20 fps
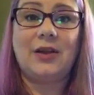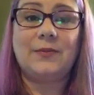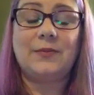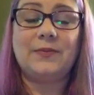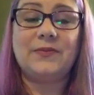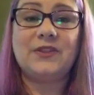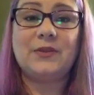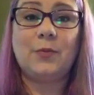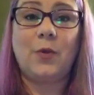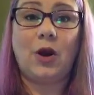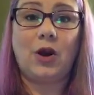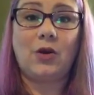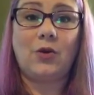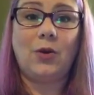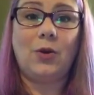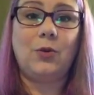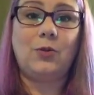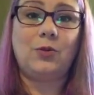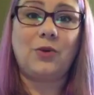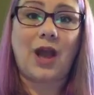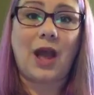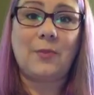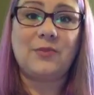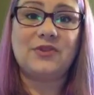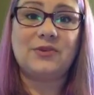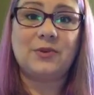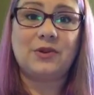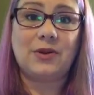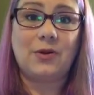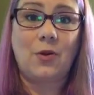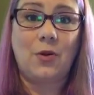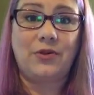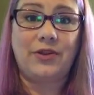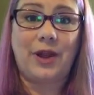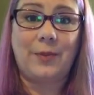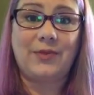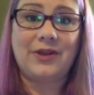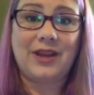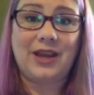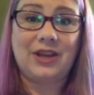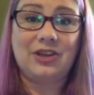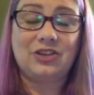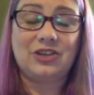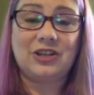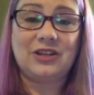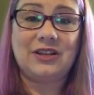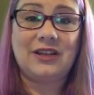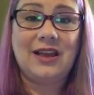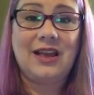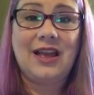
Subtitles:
sparkle wraps with a cold application.